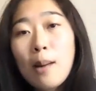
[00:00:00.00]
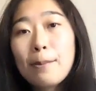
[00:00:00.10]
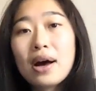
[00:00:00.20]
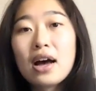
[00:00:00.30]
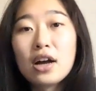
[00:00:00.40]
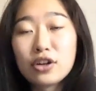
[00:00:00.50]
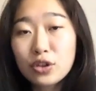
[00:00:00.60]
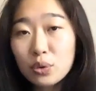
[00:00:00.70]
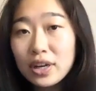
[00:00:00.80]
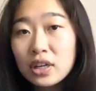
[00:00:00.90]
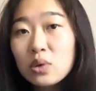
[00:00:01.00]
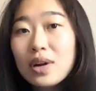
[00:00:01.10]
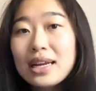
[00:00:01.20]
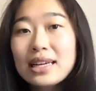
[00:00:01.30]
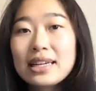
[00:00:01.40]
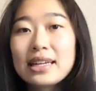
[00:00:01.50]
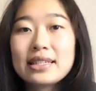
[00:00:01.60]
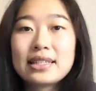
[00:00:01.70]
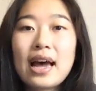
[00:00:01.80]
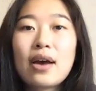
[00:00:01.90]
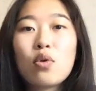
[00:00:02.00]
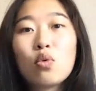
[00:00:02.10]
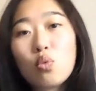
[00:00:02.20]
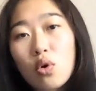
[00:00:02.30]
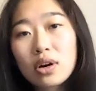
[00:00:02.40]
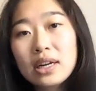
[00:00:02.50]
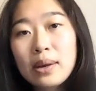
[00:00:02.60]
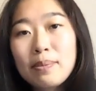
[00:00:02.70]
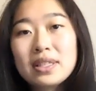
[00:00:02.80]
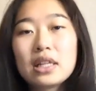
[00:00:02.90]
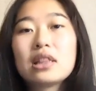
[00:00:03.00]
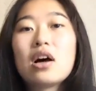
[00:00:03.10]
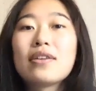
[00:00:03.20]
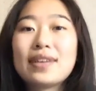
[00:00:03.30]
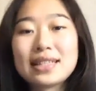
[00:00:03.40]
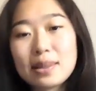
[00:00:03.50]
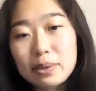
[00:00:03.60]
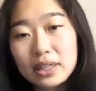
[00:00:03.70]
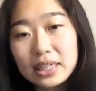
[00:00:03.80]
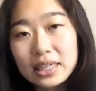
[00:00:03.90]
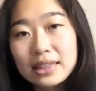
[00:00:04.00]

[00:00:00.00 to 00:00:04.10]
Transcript: But another way you can weigh it is that war means a lot of instability.